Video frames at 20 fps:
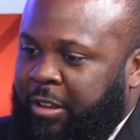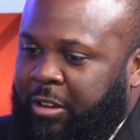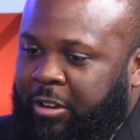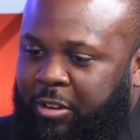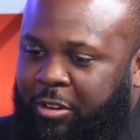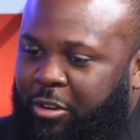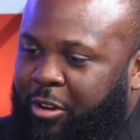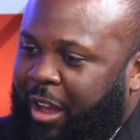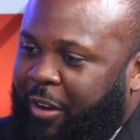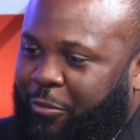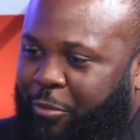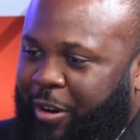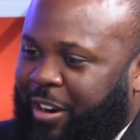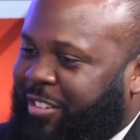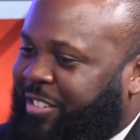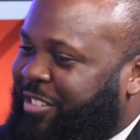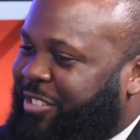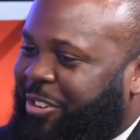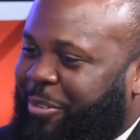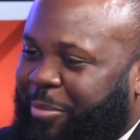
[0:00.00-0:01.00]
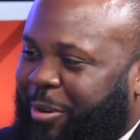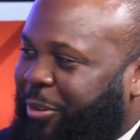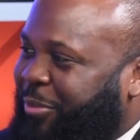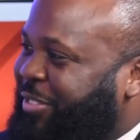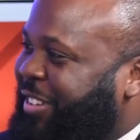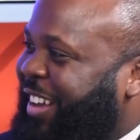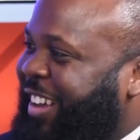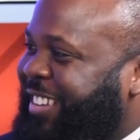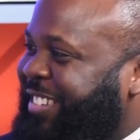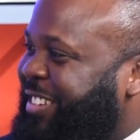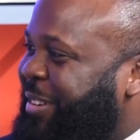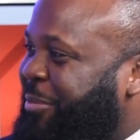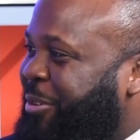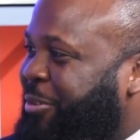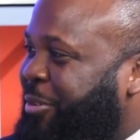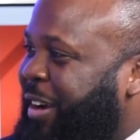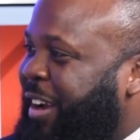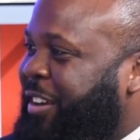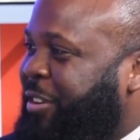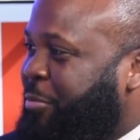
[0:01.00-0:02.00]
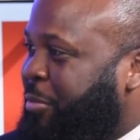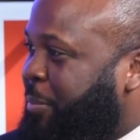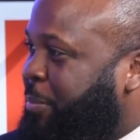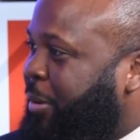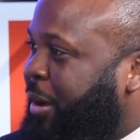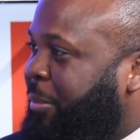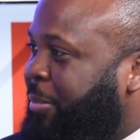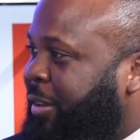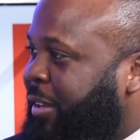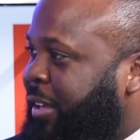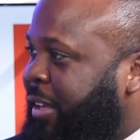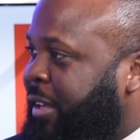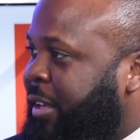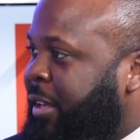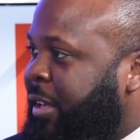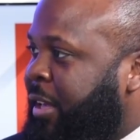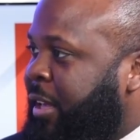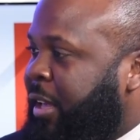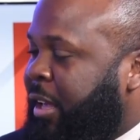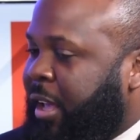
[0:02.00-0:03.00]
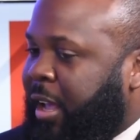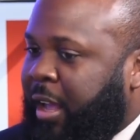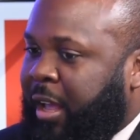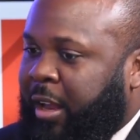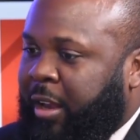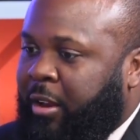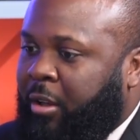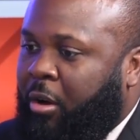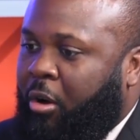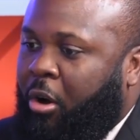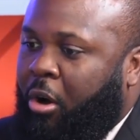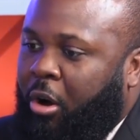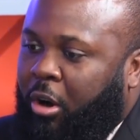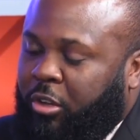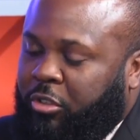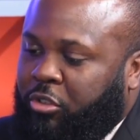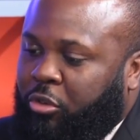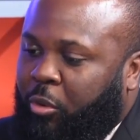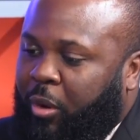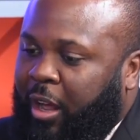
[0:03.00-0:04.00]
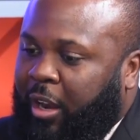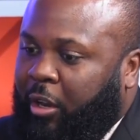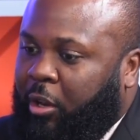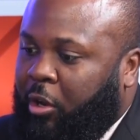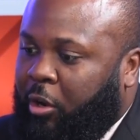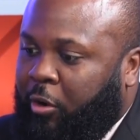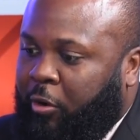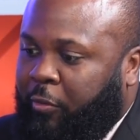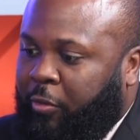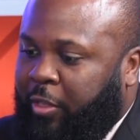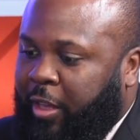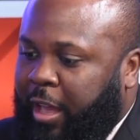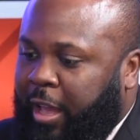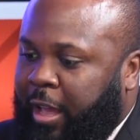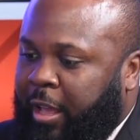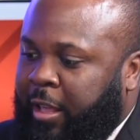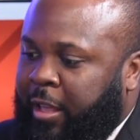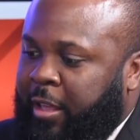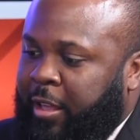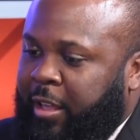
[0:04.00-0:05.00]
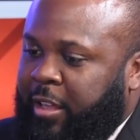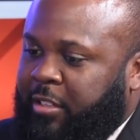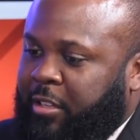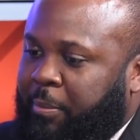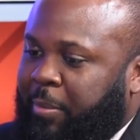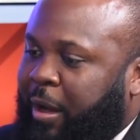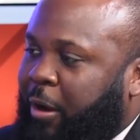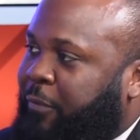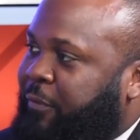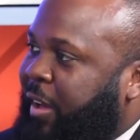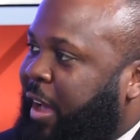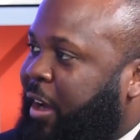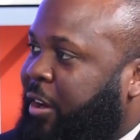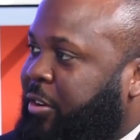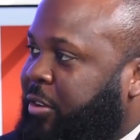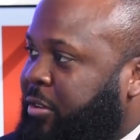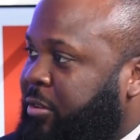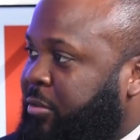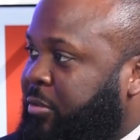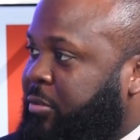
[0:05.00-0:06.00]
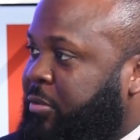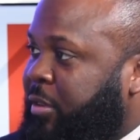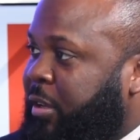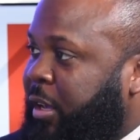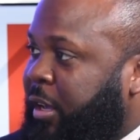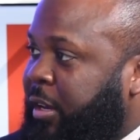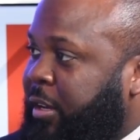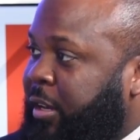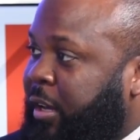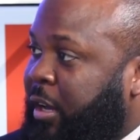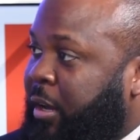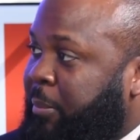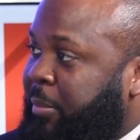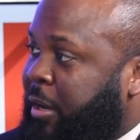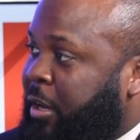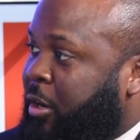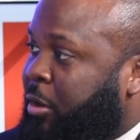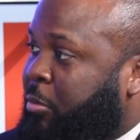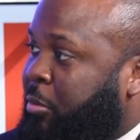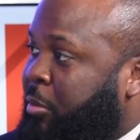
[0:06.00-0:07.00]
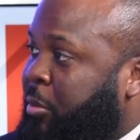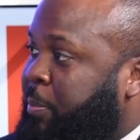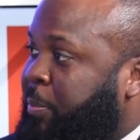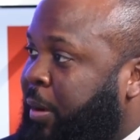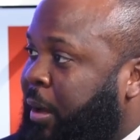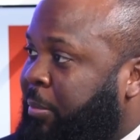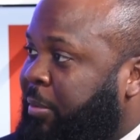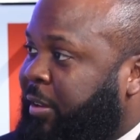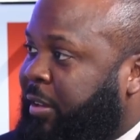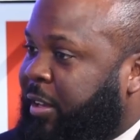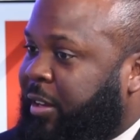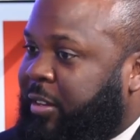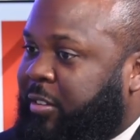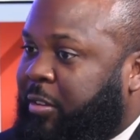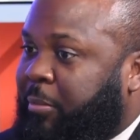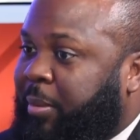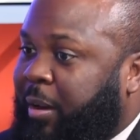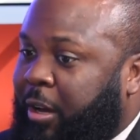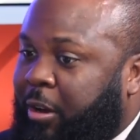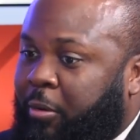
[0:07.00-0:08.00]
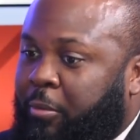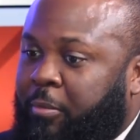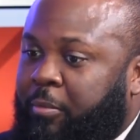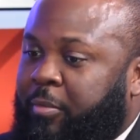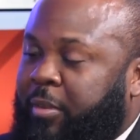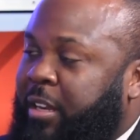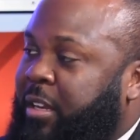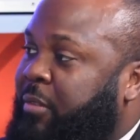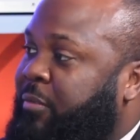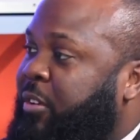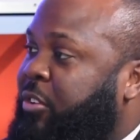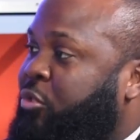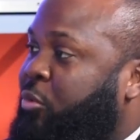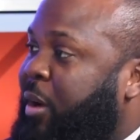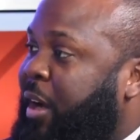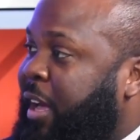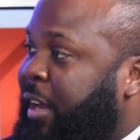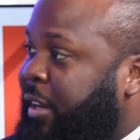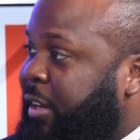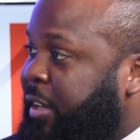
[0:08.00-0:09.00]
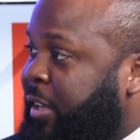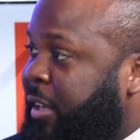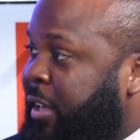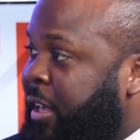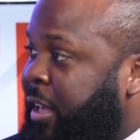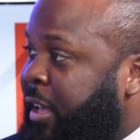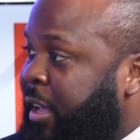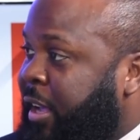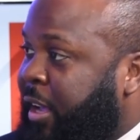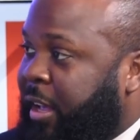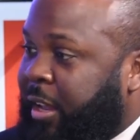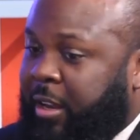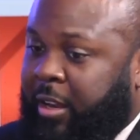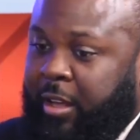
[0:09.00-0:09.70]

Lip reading: you have races on both sides, Democrat and Republican. And also I learned that it's about values. And being a Republican is about individuality and